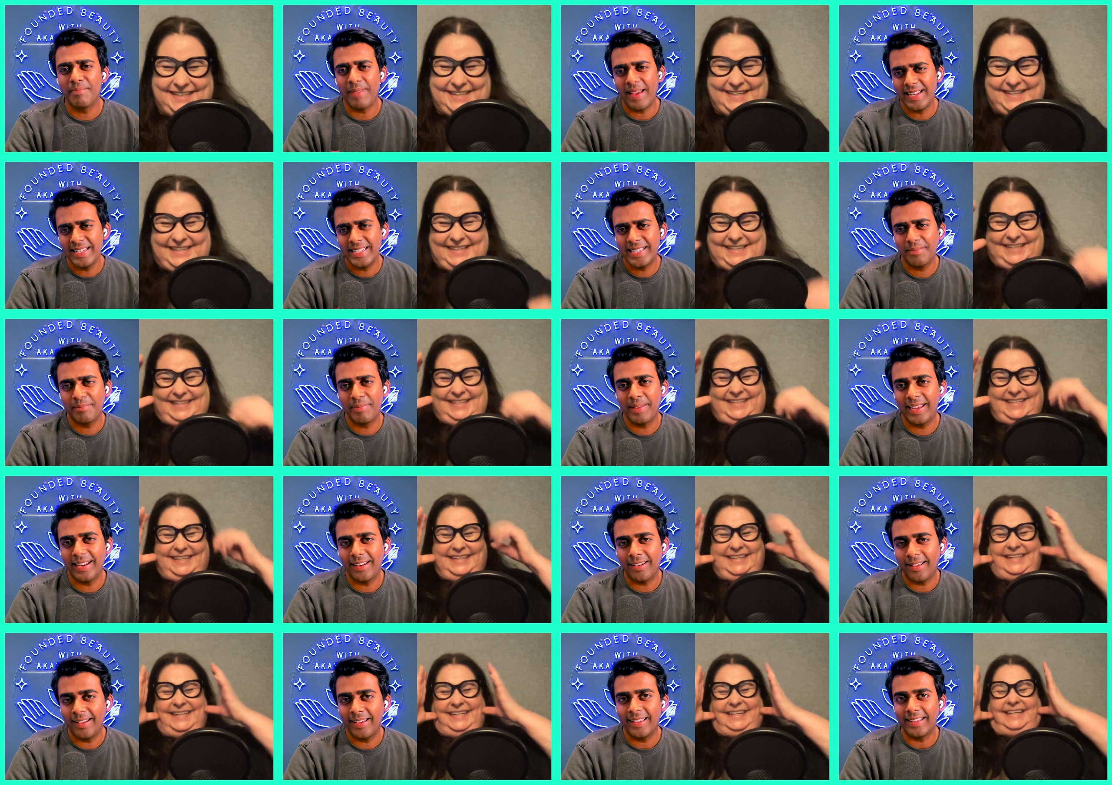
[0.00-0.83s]
Speaker 1: meant to be
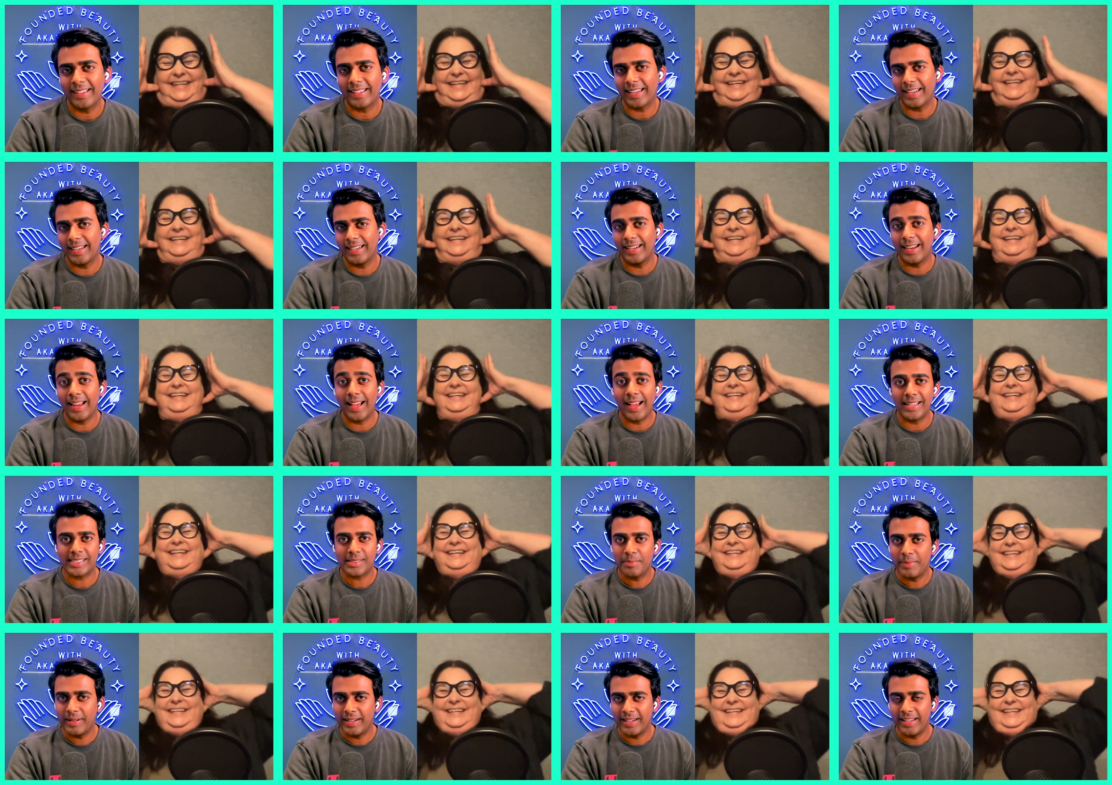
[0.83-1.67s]
like
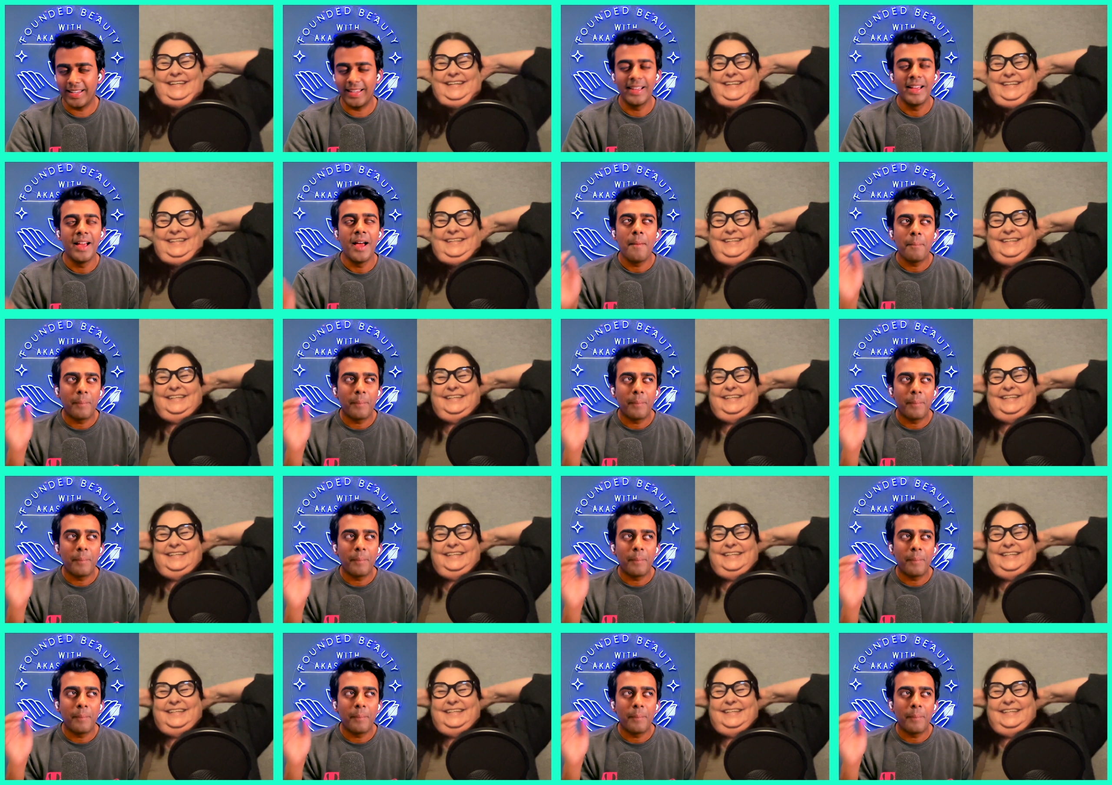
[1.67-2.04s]
last minute.